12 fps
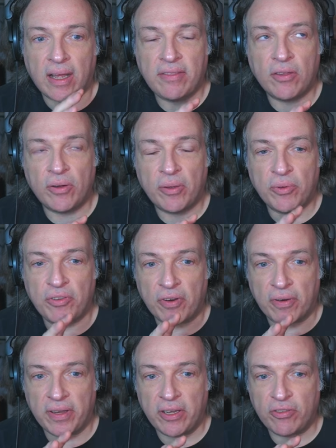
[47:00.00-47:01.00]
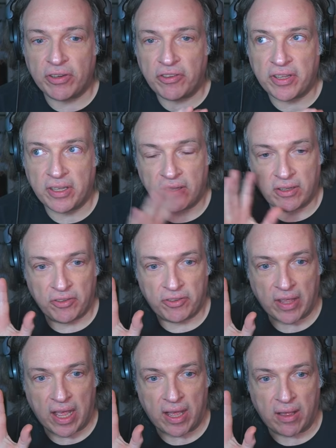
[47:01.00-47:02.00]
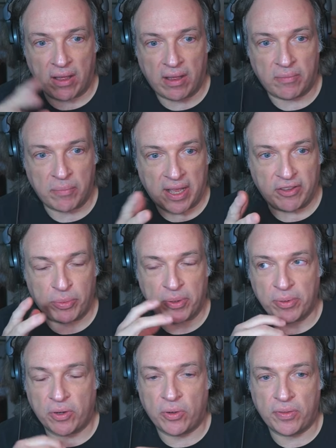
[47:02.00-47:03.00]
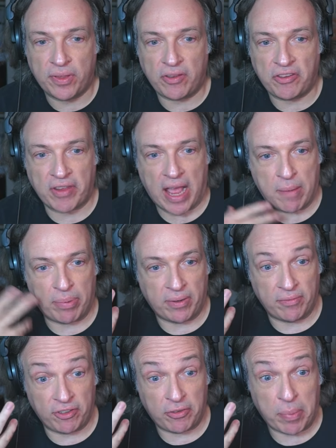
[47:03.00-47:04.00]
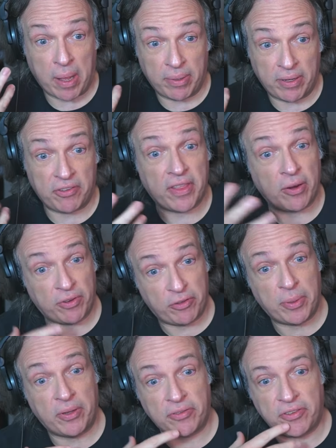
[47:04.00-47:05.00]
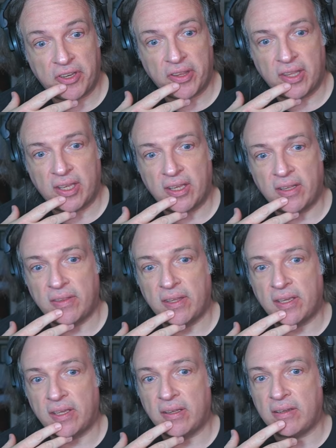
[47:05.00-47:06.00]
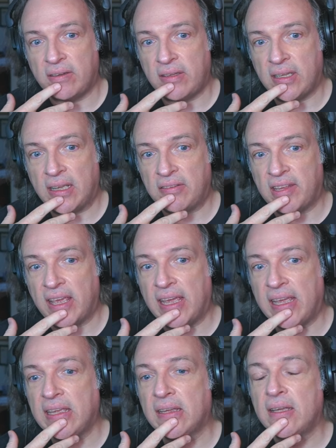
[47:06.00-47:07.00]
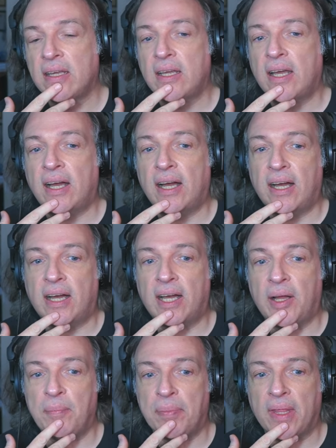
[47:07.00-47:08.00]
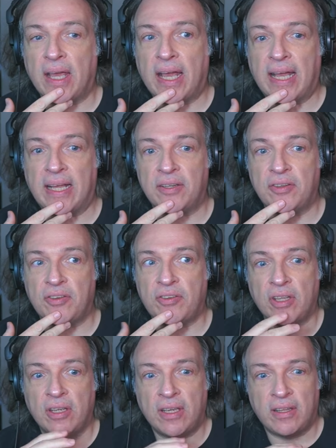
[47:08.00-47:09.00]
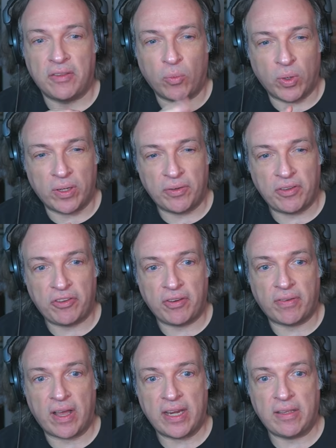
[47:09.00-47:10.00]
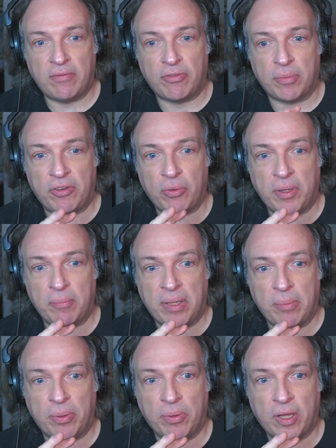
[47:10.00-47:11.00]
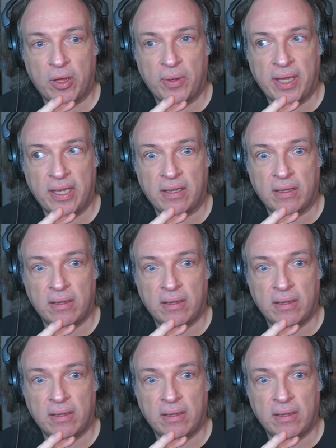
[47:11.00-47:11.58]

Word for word: thought it was very interesting cuz uh, um, as we record this, Apple have just published their response to the the DSA. Um, yeah. and the world is divided between people going